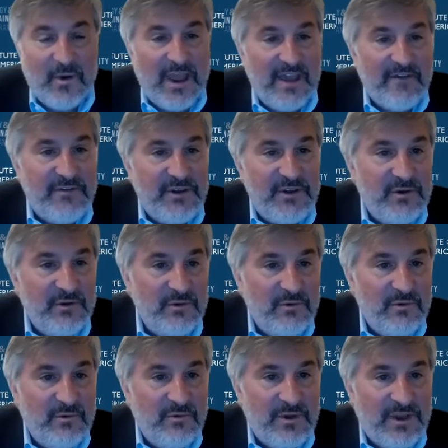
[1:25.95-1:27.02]
if
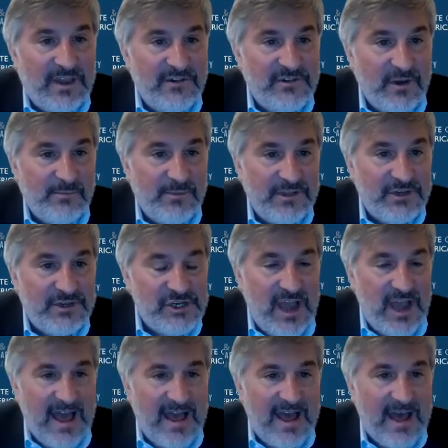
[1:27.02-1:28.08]
you can jump in the
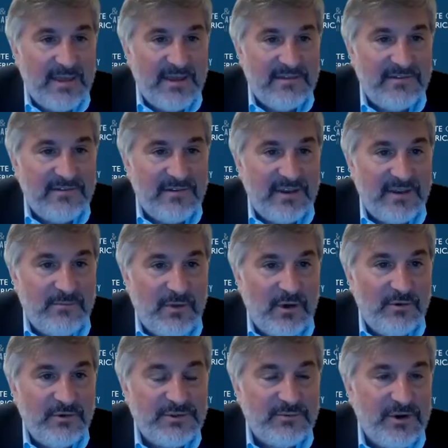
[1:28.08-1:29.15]
chat and
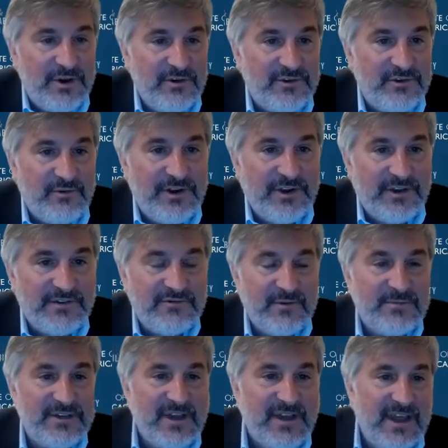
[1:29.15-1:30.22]
post where you're joining us
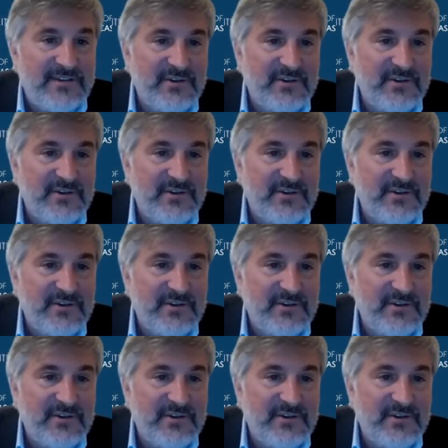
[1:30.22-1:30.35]
from today.